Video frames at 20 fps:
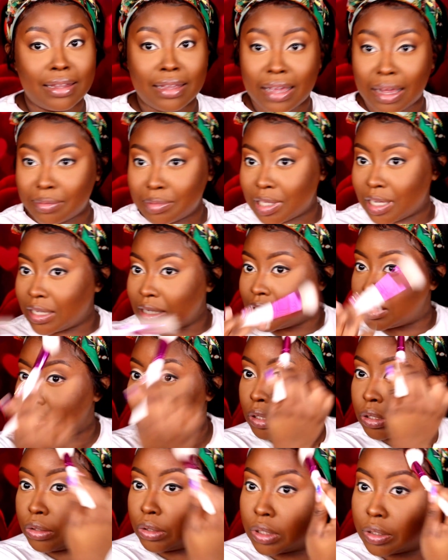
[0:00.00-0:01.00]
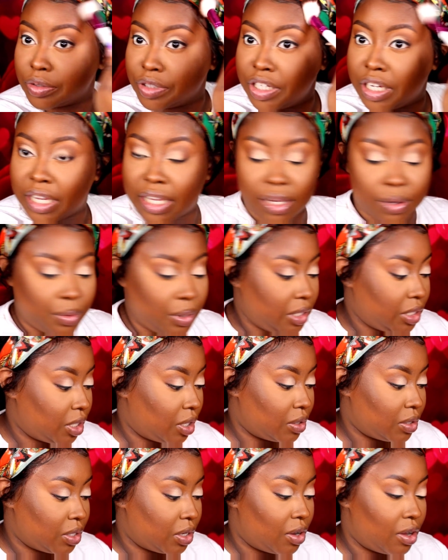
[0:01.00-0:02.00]
I'm turning this into a 3-head. What is y'all
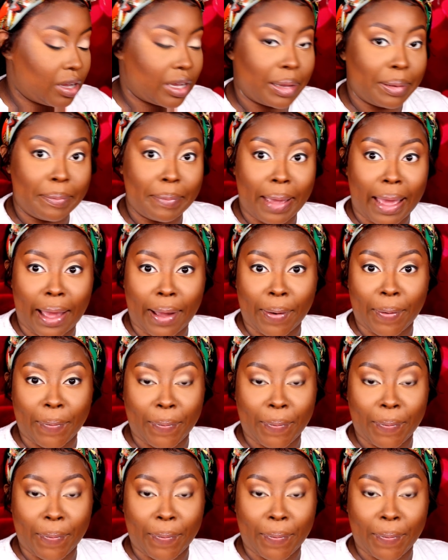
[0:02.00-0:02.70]
talking about?